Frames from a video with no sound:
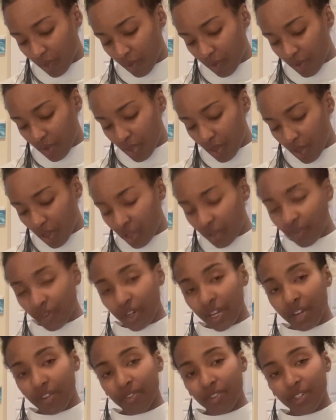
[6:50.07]
with all of
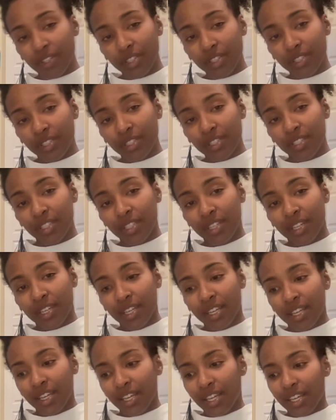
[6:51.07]
our efforts.
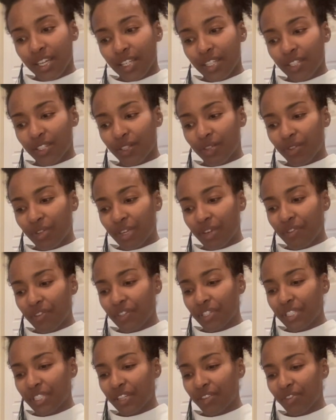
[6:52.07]
So give
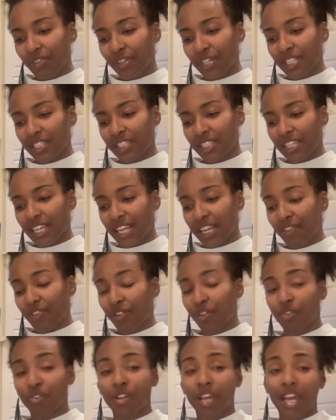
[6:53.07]
yourself grace today if
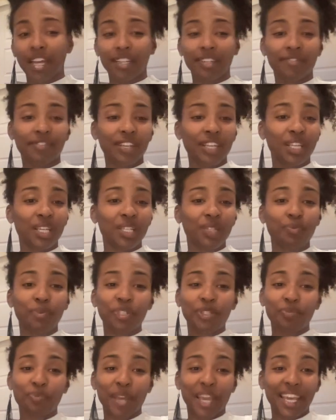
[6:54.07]
you're activating as
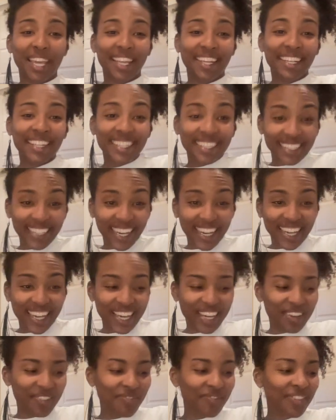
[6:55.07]
much pain as I
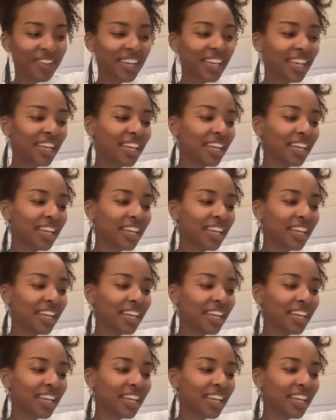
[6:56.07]
am.